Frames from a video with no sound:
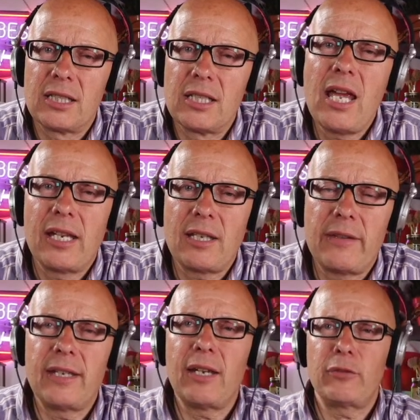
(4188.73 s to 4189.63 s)
Yes, I
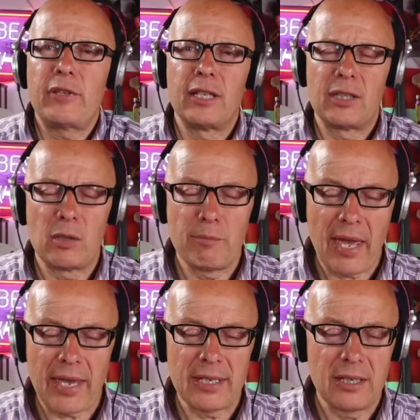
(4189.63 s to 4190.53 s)
think everything is. The
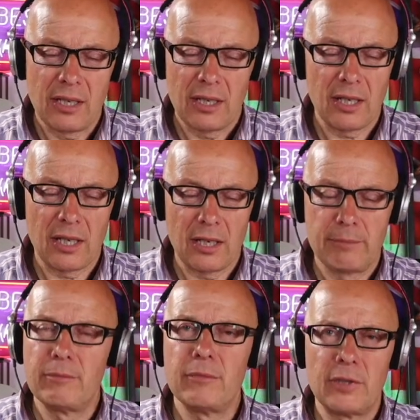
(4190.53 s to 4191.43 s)
May,
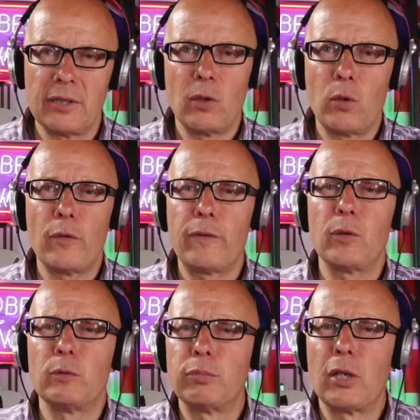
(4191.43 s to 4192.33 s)
the
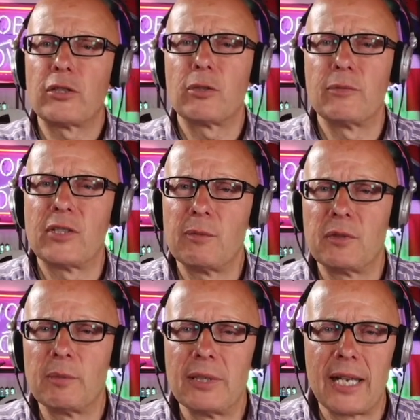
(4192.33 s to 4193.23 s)
hawthorn blossom seems
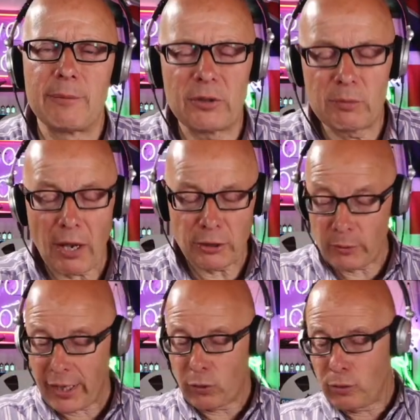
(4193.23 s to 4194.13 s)
to be late. But mind you,
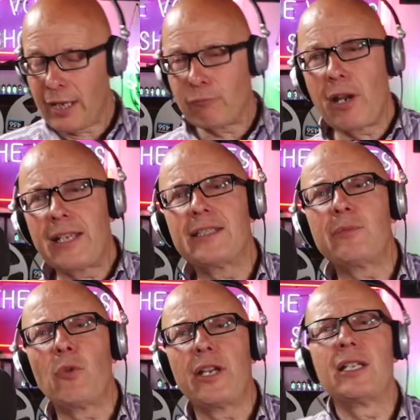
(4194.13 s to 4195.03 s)
we had all that rain,
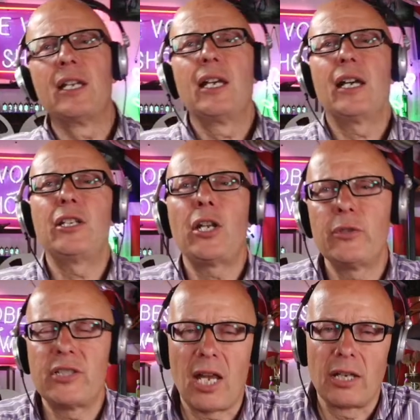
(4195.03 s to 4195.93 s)
didn't we? And no
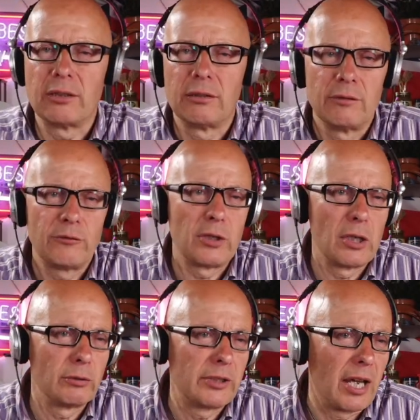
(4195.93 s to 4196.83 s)
sun for a
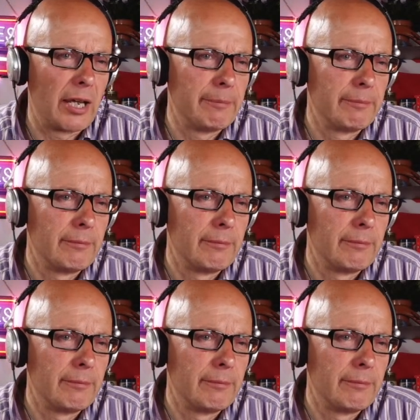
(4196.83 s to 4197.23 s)
long time.